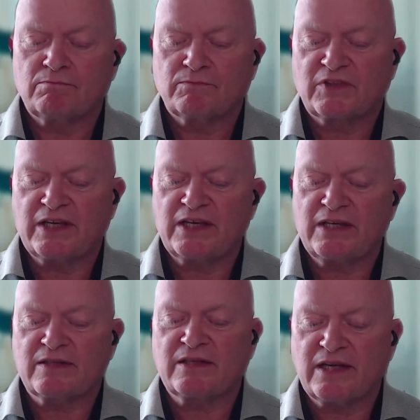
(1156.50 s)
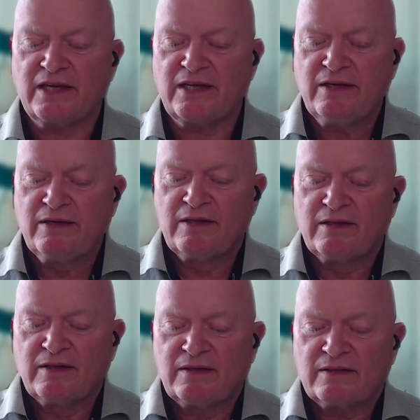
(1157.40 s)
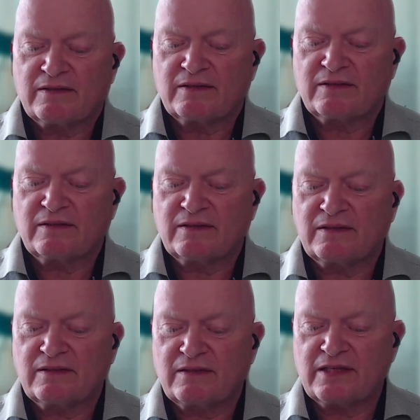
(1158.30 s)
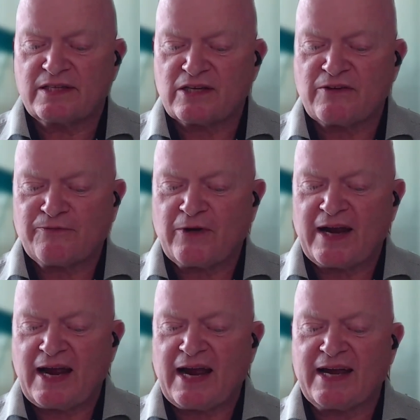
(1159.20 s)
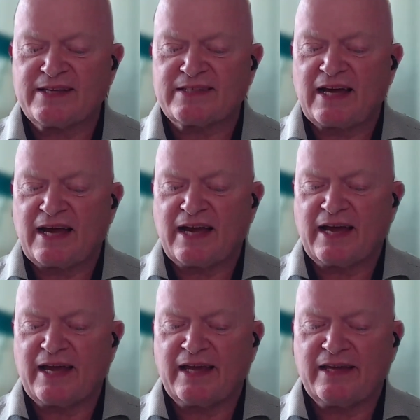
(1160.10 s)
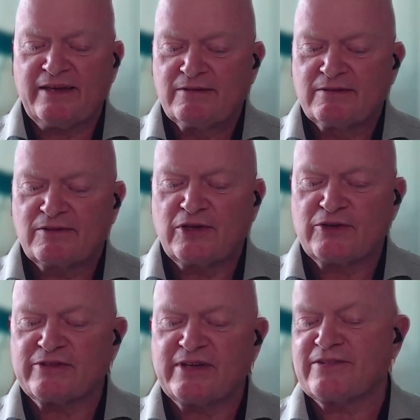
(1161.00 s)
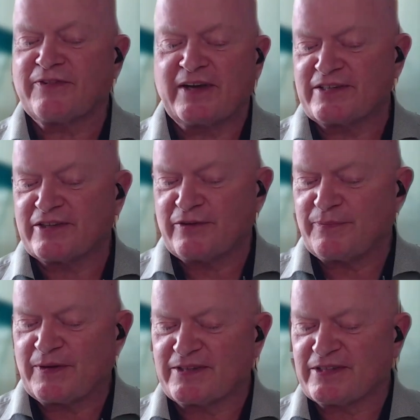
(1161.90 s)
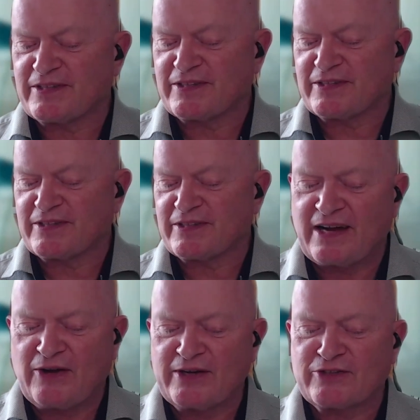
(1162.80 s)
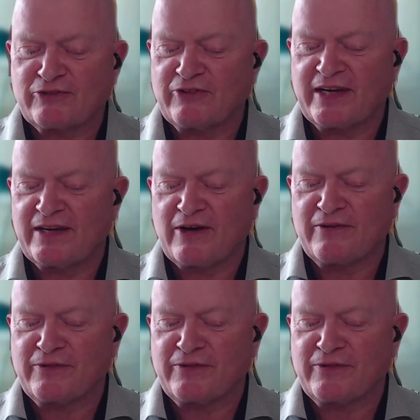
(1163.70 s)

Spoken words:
the software has a user interface. It could be as simple as that on a screen of